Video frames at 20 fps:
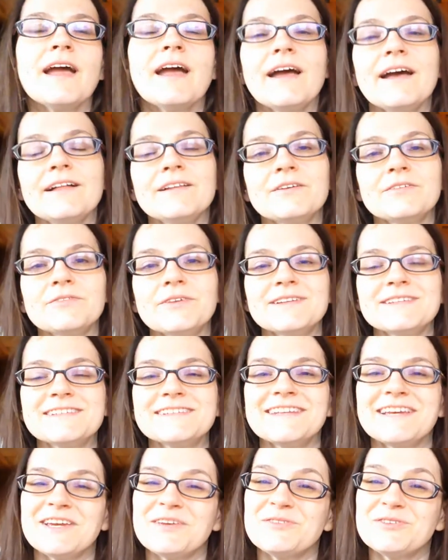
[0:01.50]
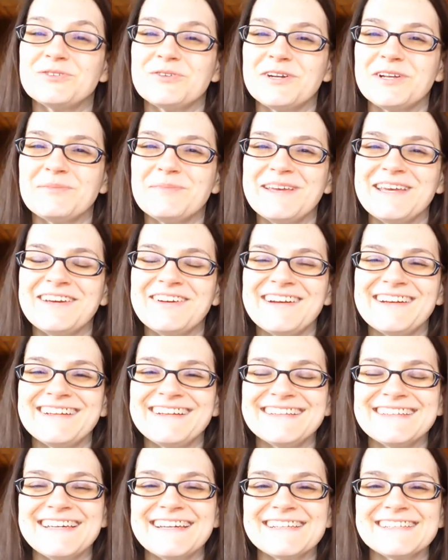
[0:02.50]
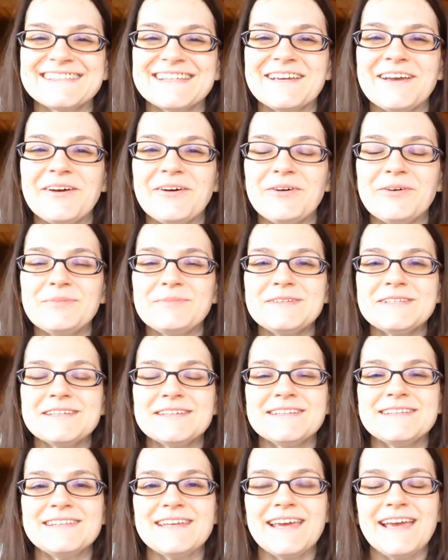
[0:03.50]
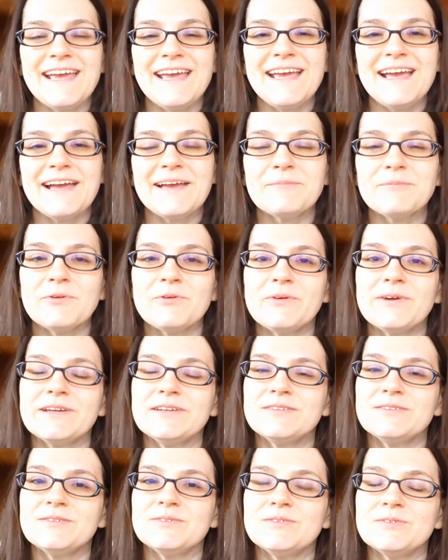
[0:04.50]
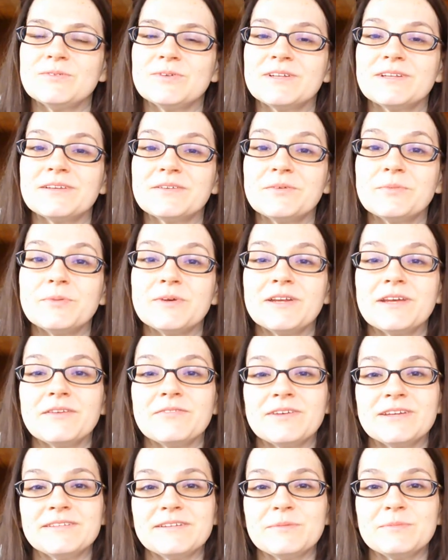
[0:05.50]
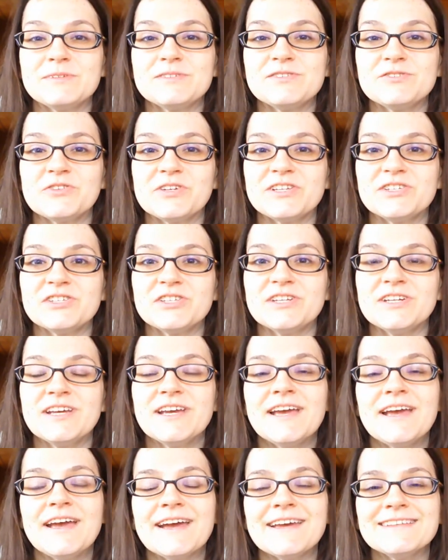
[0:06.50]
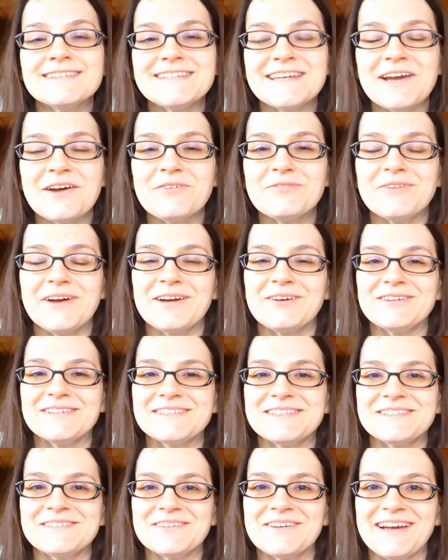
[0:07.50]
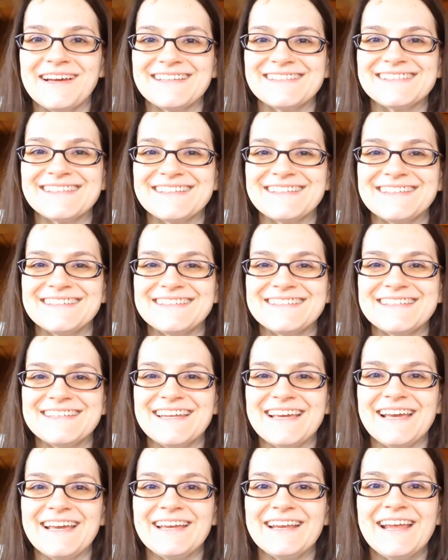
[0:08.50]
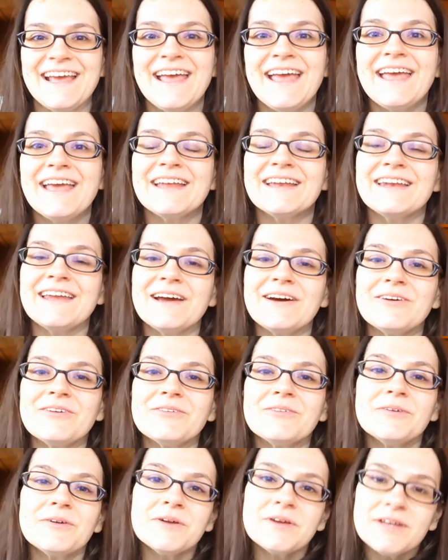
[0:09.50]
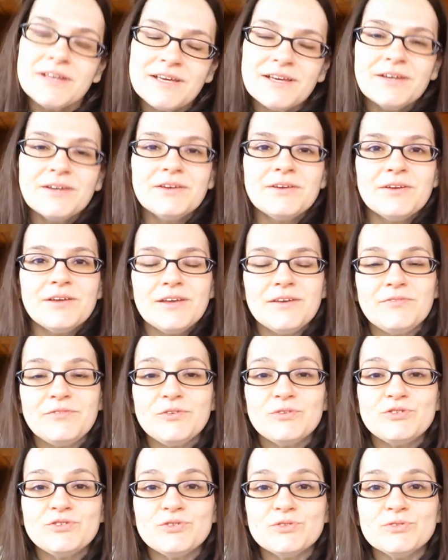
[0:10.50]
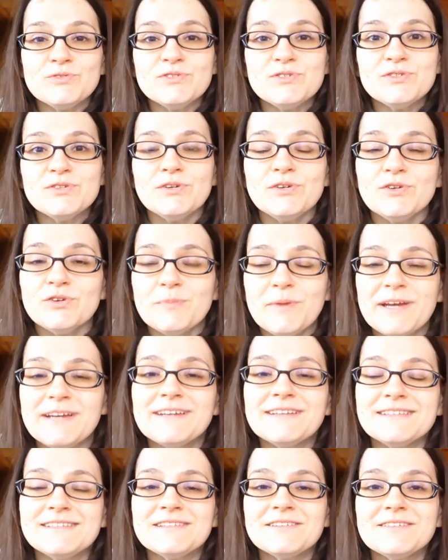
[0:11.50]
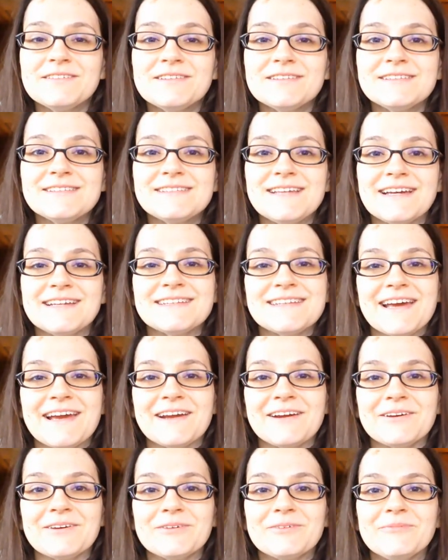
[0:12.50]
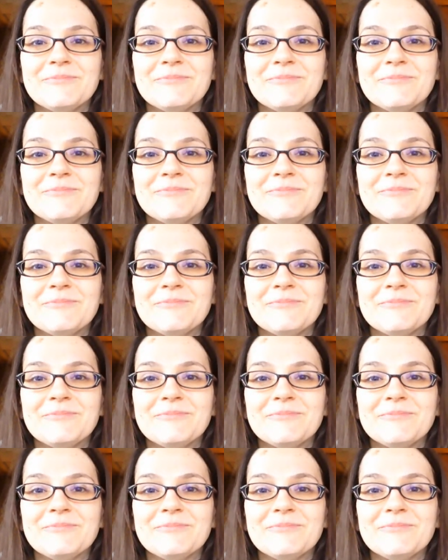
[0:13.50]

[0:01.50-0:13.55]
Hello friends and thank you for joining me here at Home. Today I'm going to do a little bit of a demonstration as to how viruses are isolated today. Now, if you choose to, you may consider this satire.